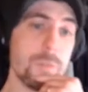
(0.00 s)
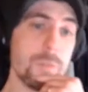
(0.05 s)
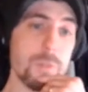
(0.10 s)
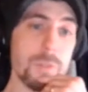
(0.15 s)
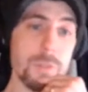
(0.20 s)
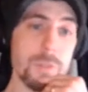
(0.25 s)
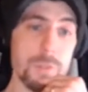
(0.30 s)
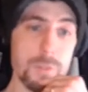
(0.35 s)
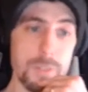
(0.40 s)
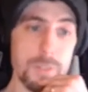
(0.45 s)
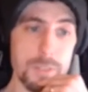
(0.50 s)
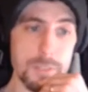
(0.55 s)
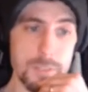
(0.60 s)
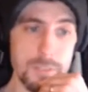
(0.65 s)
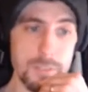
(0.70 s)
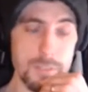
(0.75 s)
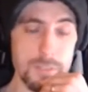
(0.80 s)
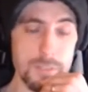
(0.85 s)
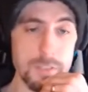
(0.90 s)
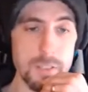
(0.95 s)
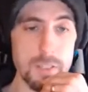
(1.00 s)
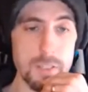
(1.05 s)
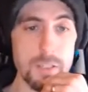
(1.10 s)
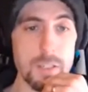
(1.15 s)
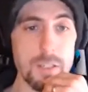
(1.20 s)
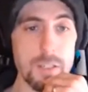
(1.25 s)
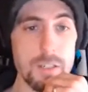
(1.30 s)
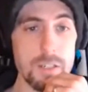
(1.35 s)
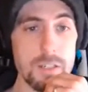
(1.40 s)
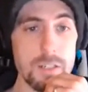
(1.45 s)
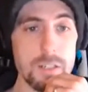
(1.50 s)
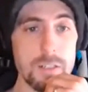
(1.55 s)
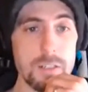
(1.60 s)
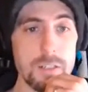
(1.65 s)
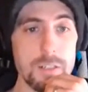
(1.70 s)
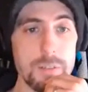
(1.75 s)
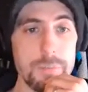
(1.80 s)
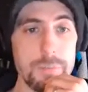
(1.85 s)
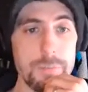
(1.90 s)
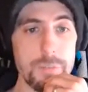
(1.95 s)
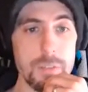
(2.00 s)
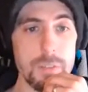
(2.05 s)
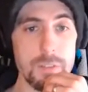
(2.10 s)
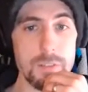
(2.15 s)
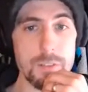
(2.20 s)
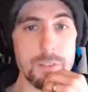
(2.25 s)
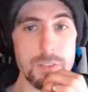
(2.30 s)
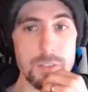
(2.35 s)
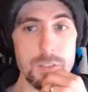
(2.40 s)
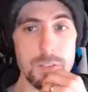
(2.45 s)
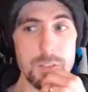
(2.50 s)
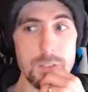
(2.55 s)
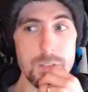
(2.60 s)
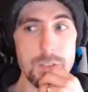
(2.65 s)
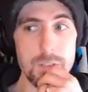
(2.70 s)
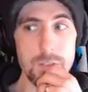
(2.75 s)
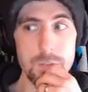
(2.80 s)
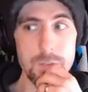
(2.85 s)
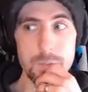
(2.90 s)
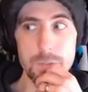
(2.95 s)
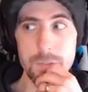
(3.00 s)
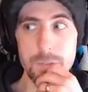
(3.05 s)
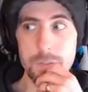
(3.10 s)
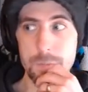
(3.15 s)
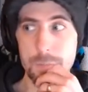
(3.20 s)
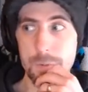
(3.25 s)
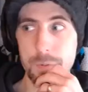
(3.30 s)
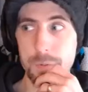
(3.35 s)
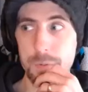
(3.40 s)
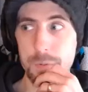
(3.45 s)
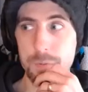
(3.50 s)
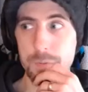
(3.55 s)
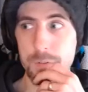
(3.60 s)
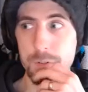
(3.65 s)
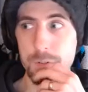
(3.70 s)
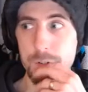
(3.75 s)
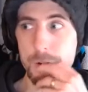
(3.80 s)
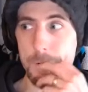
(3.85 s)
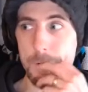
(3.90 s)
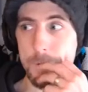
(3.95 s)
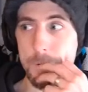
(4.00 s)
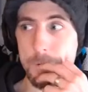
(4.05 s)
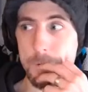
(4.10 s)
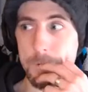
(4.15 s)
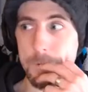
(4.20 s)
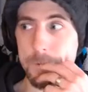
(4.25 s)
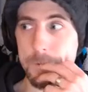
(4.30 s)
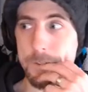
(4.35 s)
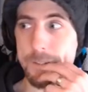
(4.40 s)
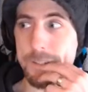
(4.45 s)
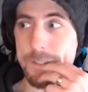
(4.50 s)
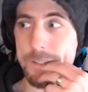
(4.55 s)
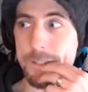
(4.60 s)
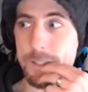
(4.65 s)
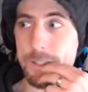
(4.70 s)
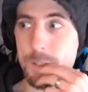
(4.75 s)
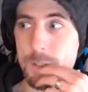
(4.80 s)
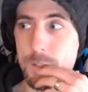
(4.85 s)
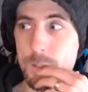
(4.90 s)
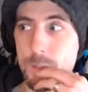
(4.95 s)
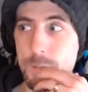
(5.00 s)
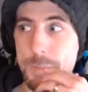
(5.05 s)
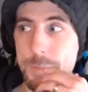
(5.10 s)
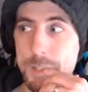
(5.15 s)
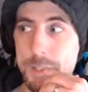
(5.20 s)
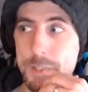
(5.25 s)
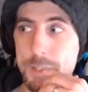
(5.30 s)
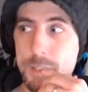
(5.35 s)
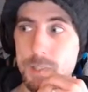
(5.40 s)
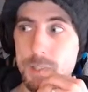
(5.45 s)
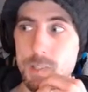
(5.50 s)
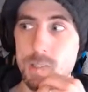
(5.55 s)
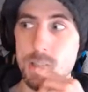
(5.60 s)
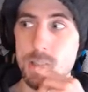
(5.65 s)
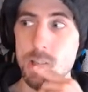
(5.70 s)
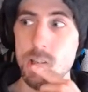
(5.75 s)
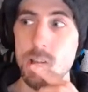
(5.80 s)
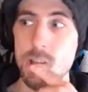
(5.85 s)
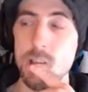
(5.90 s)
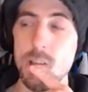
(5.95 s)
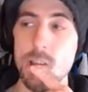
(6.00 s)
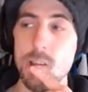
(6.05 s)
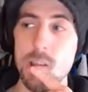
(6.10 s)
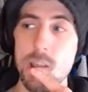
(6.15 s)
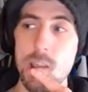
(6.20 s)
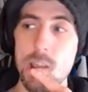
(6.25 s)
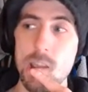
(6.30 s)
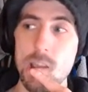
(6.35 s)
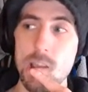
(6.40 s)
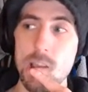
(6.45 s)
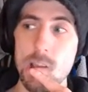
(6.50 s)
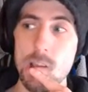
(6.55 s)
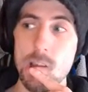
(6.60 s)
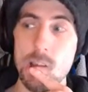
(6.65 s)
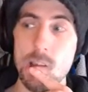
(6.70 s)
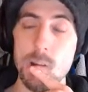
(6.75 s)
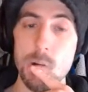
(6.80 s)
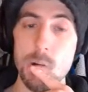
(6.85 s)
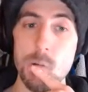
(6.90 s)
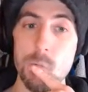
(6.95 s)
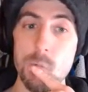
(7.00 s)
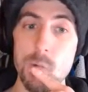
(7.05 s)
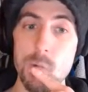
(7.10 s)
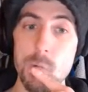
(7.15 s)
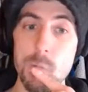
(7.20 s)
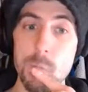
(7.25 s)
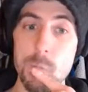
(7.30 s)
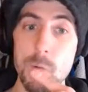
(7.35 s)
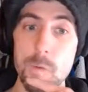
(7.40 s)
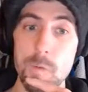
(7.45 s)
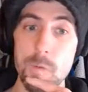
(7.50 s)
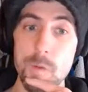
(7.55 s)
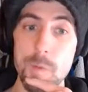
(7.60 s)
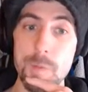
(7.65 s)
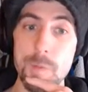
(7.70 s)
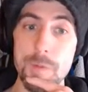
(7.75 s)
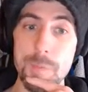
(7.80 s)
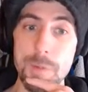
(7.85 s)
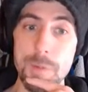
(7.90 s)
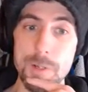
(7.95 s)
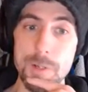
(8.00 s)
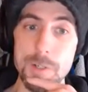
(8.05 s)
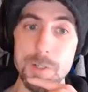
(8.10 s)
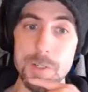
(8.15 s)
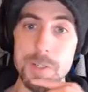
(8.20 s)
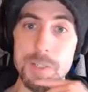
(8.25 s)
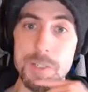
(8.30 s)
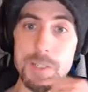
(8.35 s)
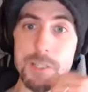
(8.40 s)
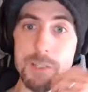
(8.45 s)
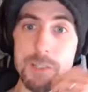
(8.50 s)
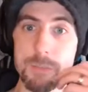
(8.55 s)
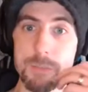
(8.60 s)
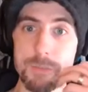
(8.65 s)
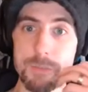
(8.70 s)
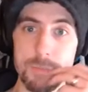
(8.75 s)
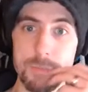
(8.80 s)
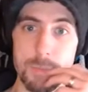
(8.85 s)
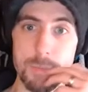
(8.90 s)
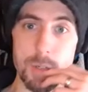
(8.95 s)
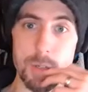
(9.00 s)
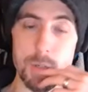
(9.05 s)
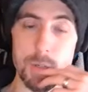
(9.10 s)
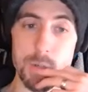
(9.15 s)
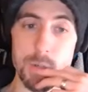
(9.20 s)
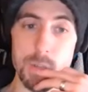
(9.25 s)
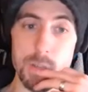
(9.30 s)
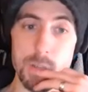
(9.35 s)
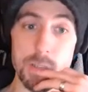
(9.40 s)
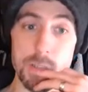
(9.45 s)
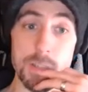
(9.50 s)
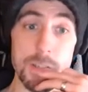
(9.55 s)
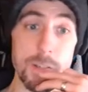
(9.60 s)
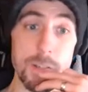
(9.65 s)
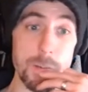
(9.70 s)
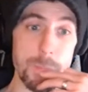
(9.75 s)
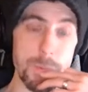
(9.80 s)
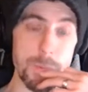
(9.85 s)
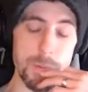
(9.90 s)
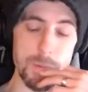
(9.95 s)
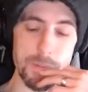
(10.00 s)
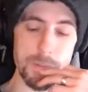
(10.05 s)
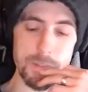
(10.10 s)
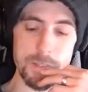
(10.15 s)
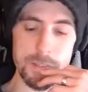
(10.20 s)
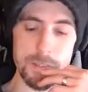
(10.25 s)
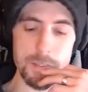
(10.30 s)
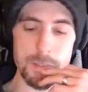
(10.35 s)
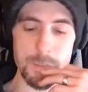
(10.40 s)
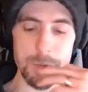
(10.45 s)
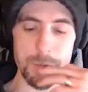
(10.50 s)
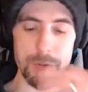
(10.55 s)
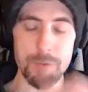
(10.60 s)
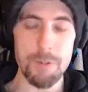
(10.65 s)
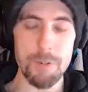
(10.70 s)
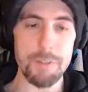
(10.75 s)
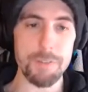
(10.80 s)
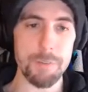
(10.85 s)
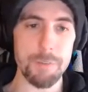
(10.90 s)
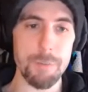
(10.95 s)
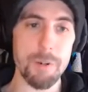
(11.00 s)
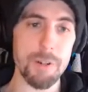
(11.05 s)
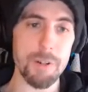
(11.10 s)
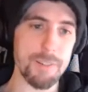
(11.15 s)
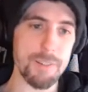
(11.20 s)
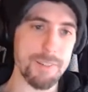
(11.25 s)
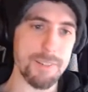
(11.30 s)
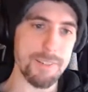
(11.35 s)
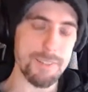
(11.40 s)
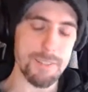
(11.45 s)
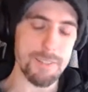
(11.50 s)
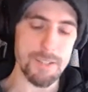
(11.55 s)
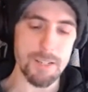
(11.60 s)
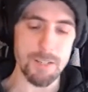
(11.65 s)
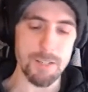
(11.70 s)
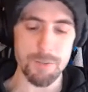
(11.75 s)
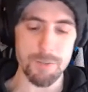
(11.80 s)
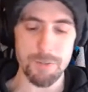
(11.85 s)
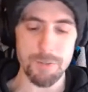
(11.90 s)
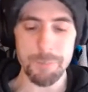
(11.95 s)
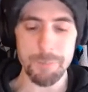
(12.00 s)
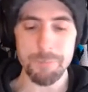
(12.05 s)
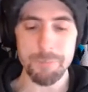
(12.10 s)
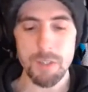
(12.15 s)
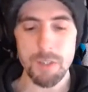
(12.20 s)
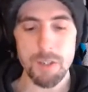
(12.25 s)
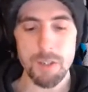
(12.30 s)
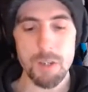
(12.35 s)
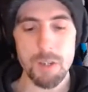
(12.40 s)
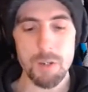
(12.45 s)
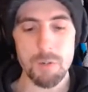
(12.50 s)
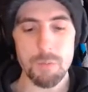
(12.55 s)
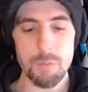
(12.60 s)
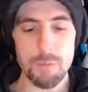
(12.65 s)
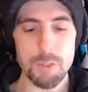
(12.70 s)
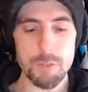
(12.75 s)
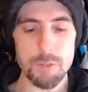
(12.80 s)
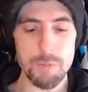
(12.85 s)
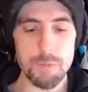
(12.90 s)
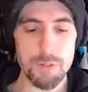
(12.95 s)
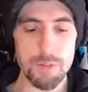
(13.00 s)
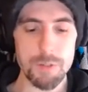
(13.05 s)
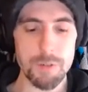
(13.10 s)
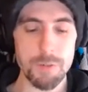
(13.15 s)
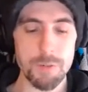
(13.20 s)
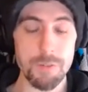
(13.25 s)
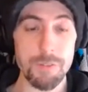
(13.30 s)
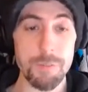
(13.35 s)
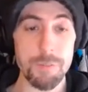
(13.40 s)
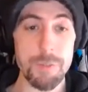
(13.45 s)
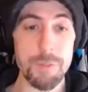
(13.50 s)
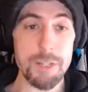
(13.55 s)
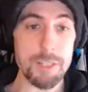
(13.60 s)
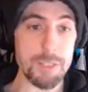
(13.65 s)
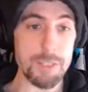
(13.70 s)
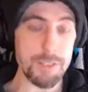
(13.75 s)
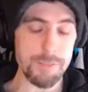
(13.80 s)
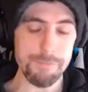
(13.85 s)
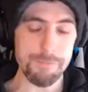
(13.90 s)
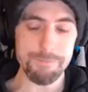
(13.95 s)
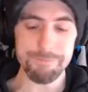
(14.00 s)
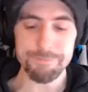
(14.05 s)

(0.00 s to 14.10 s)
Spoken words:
George Lucas, she was a producer on the Indiana Jones pictures, and her most famous picture she executive produced actually, was Jurassic Park in 1993, which we all know is a smash hit.